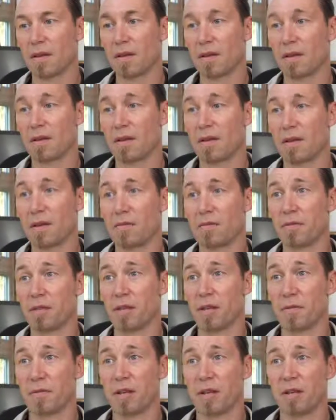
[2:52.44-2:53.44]
It's
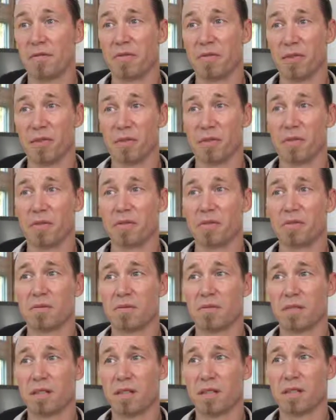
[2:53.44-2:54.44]
definitely beneficial.
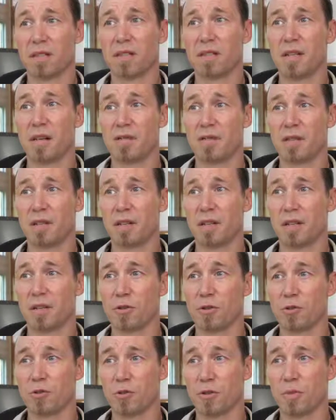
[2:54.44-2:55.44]
It's definitely
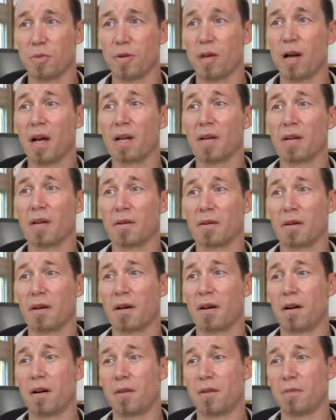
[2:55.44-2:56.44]
streamlined
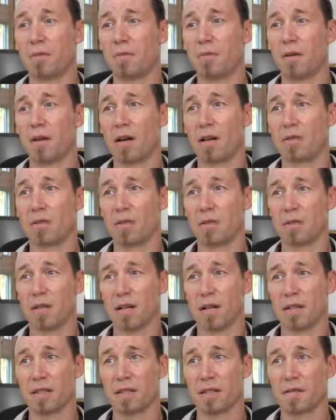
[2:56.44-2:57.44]
our office
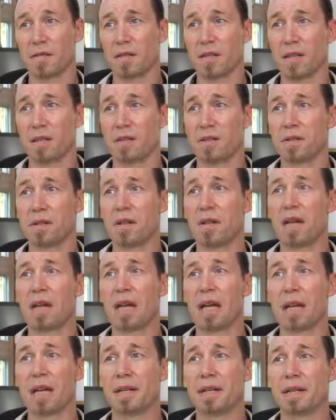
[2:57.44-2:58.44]
activities,
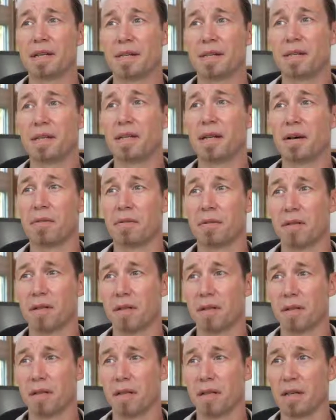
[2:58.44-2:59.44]
and it's
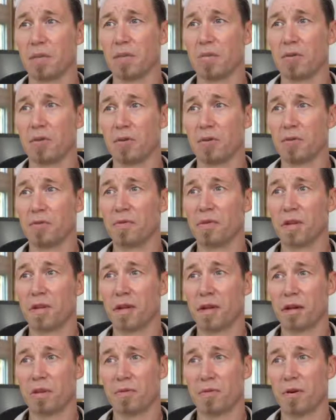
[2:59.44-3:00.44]
definitely improved the
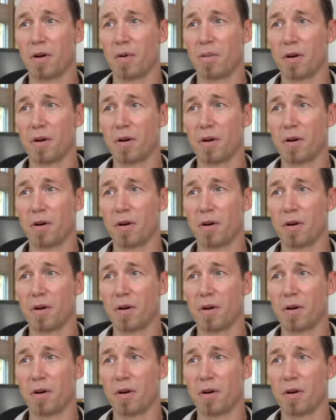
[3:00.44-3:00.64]
care for our